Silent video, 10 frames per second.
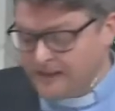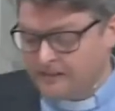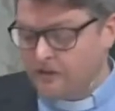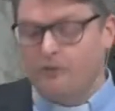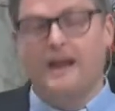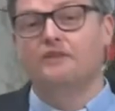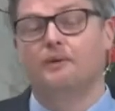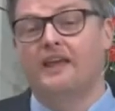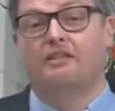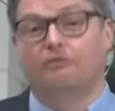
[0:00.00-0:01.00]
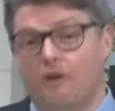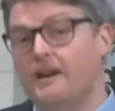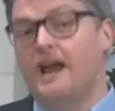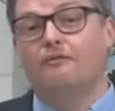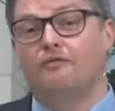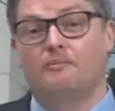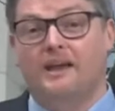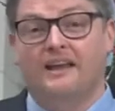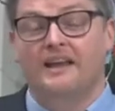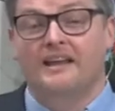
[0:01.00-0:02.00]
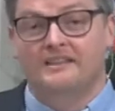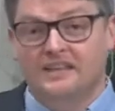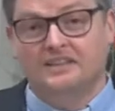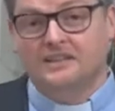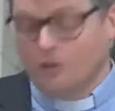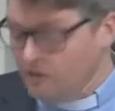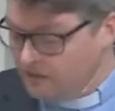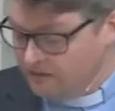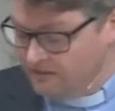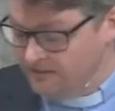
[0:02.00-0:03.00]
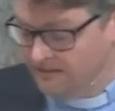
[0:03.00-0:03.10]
make the grade? Were they thrown out for being disloyal?